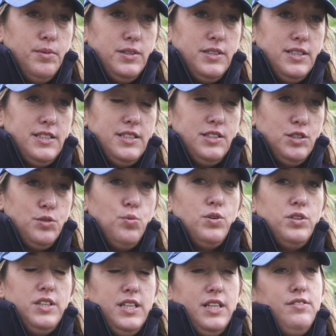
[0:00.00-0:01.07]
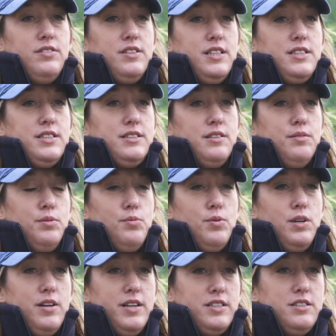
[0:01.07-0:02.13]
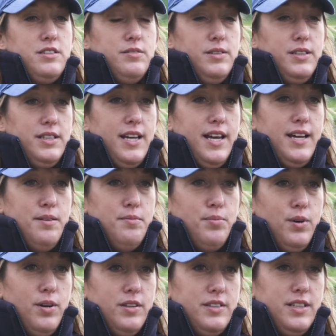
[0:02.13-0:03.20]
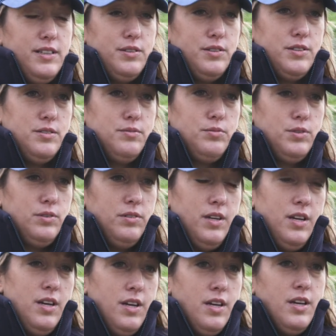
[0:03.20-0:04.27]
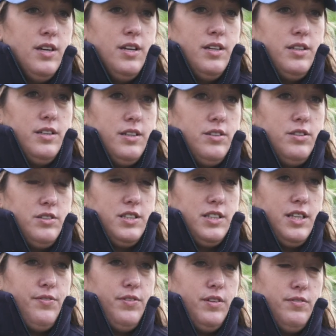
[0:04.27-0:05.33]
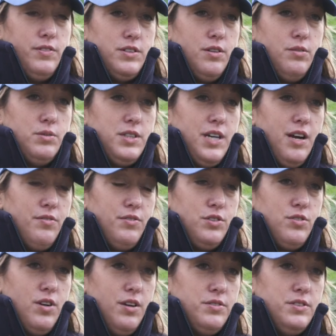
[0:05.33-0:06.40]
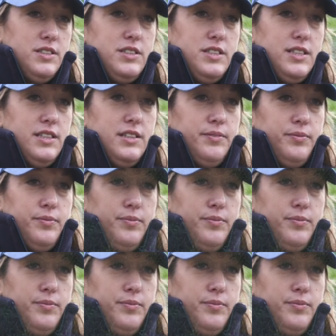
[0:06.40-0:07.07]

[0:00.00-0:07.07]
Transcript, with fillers: So this is just one year of this and we would like to do it again, but I think there's some good significant results out of the trials this year.